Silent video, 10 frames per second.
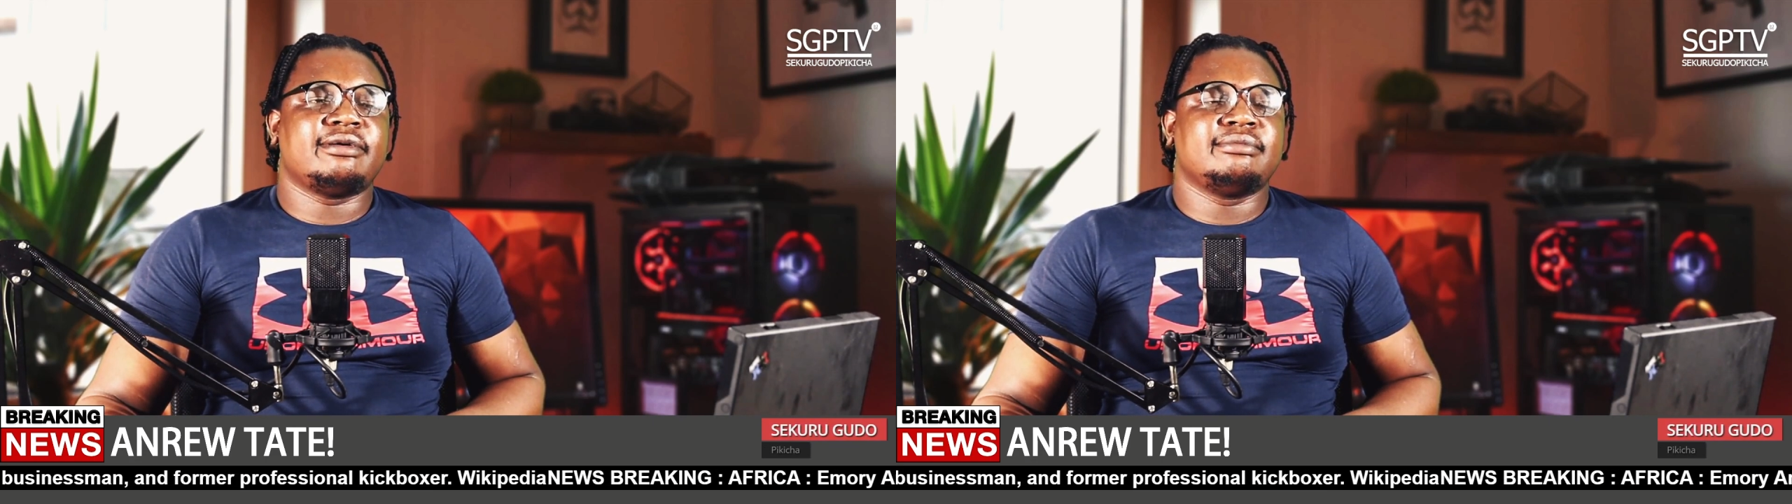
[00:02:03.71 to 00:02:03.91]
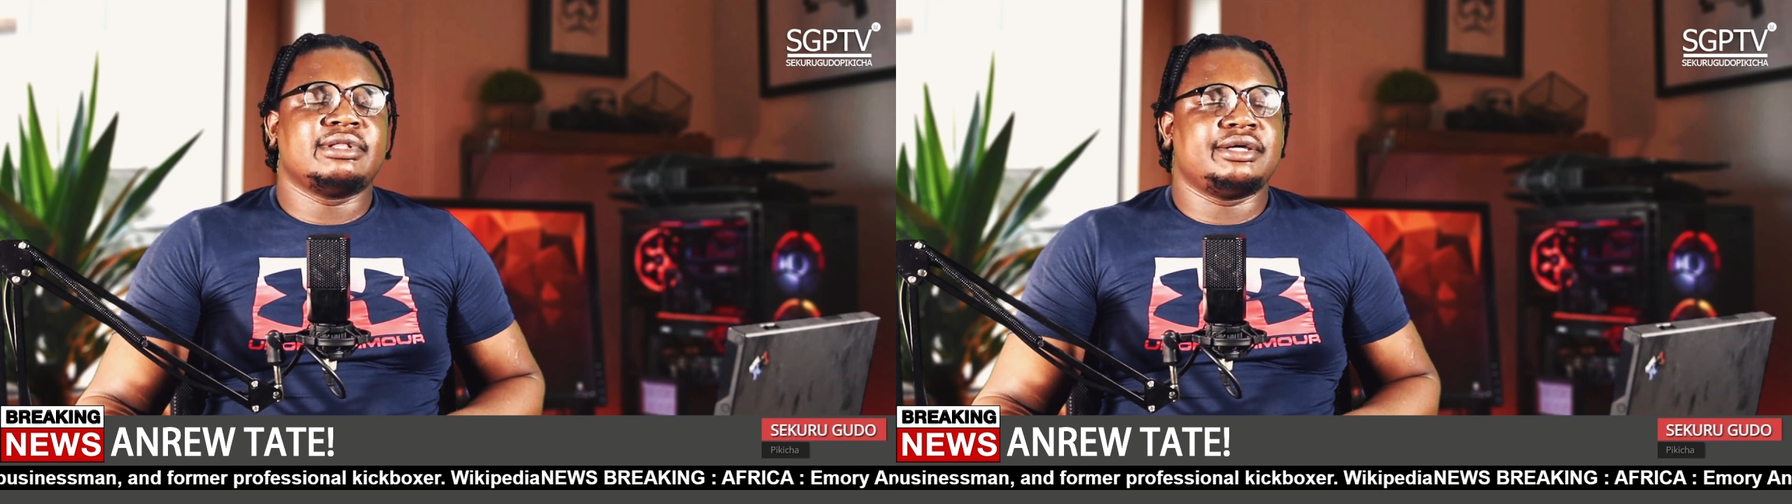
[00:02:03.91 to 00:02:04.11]

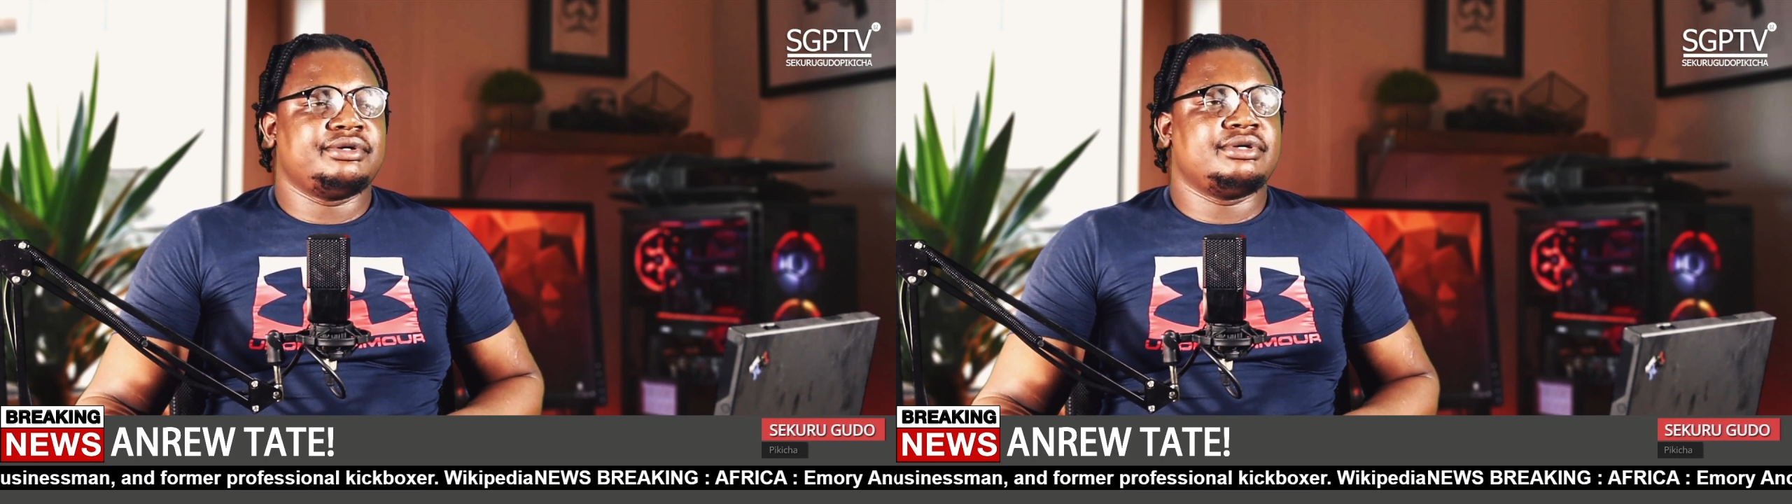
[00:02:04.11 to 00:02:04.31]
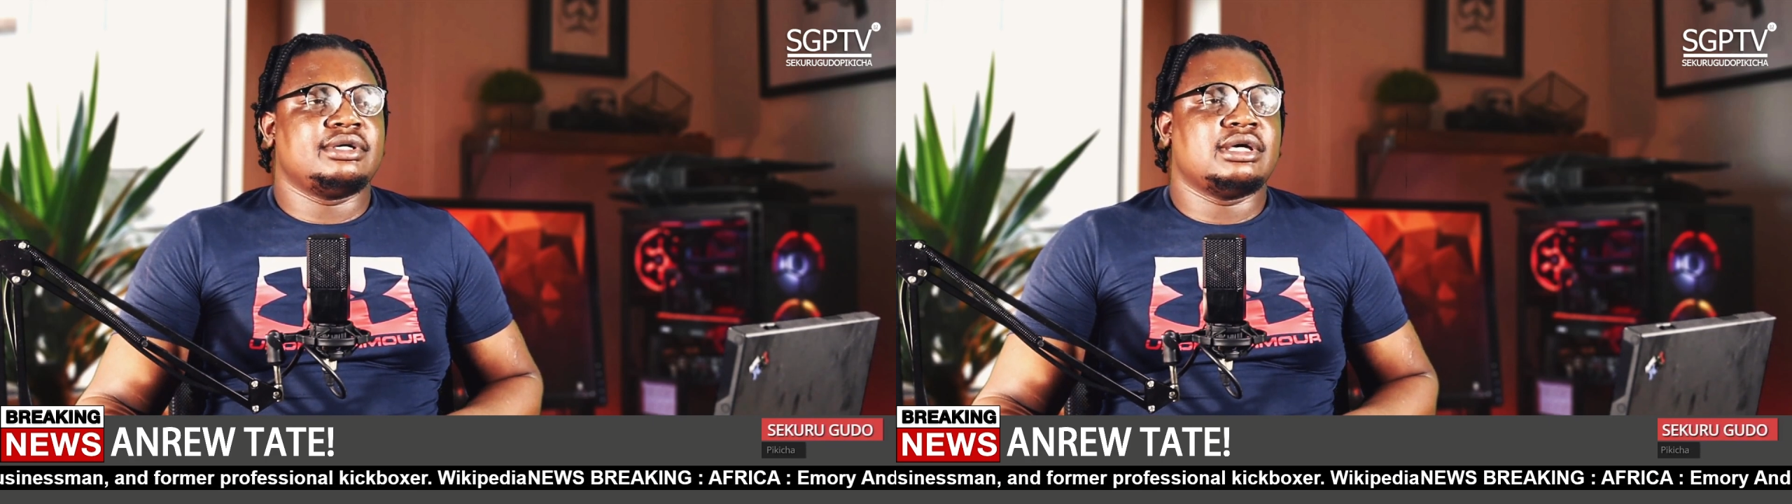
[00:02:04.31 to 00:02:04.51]
from
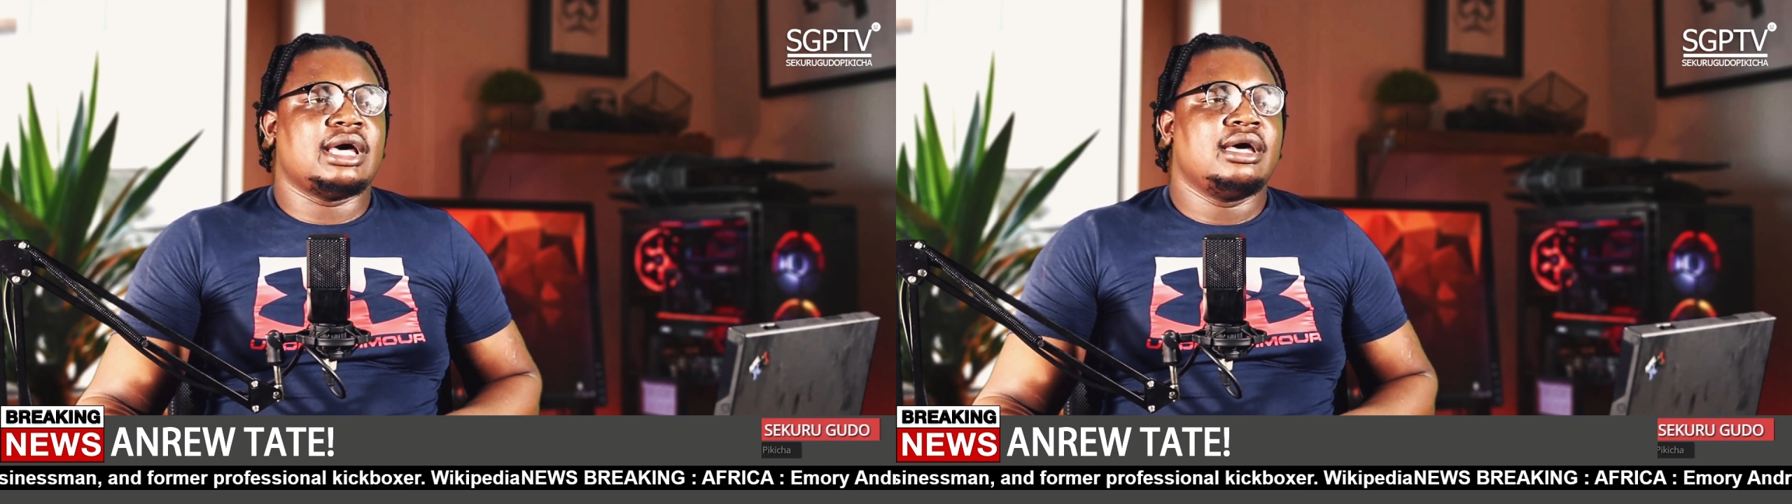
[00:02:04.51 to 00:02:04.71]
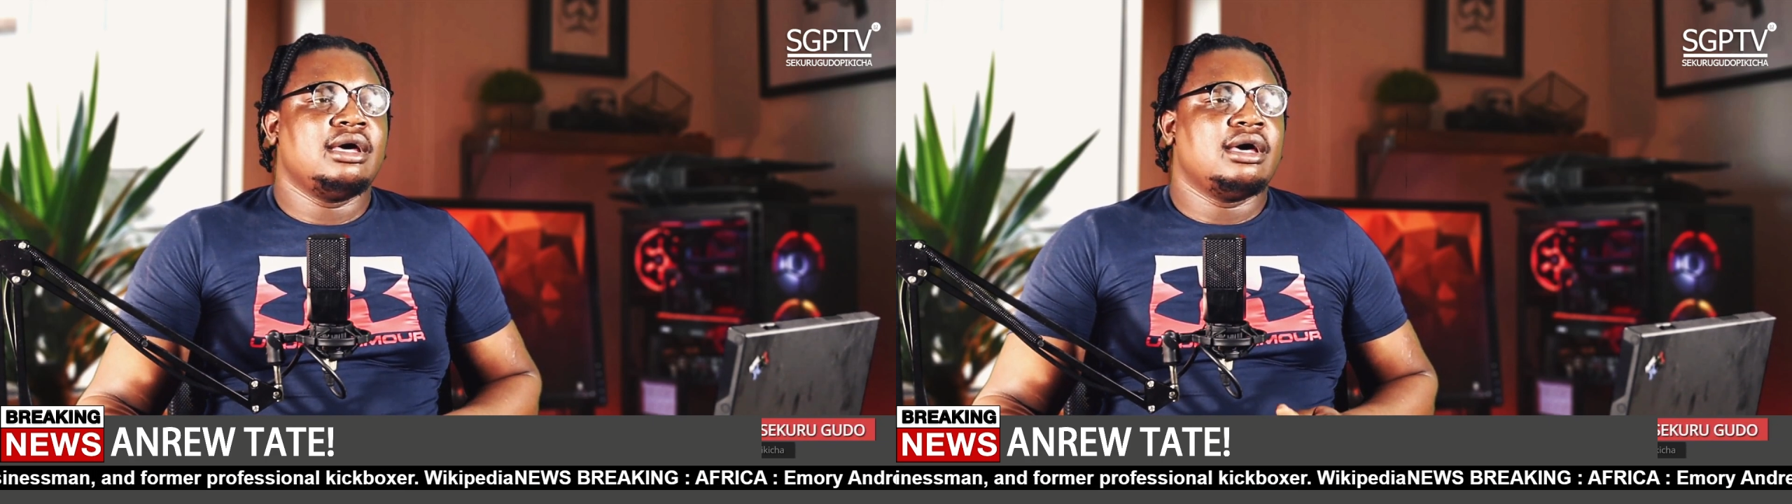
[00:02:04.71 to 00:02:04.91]
the